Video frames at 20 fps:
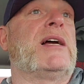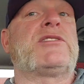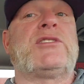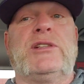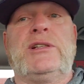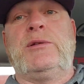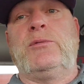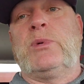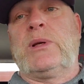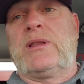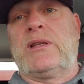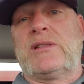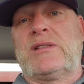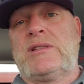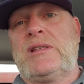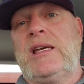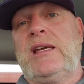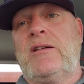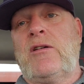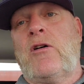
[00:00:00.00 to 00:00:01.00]
Actually, with the
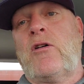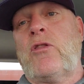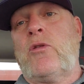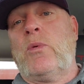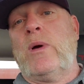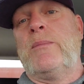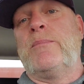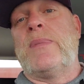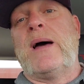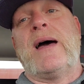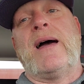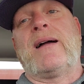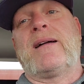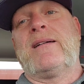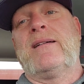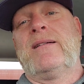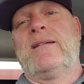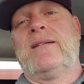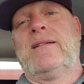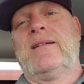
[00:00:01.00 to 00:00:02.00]
seat all the way
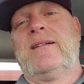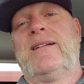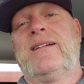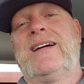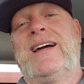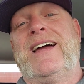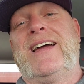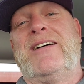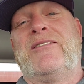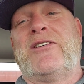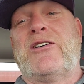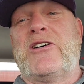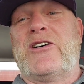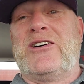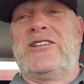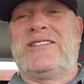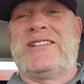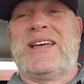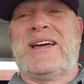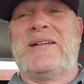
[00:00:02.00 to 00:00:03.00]
back, I have a
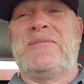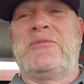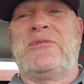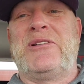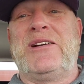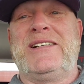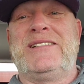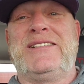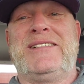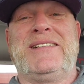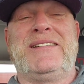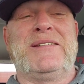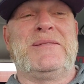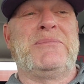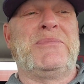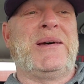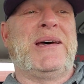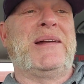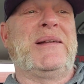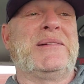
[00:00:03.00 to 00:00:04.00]
hard time reaching the
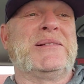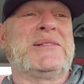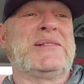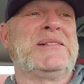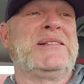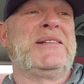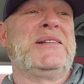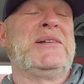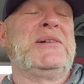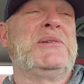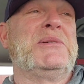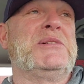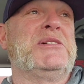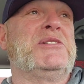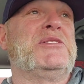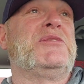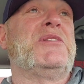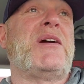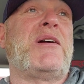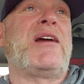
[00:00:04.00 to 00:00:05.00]
pedals, which
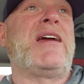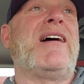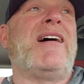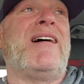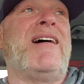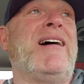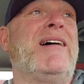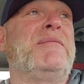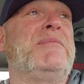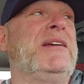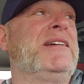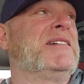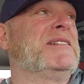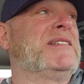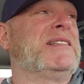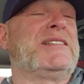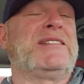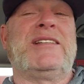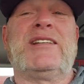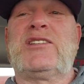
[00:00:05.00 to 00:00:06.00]
is very odd
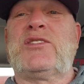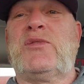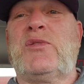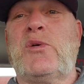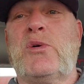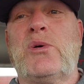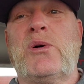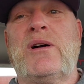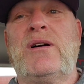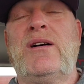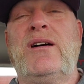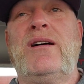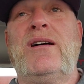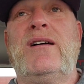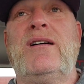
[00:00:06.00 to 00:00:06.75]
because at 6'4",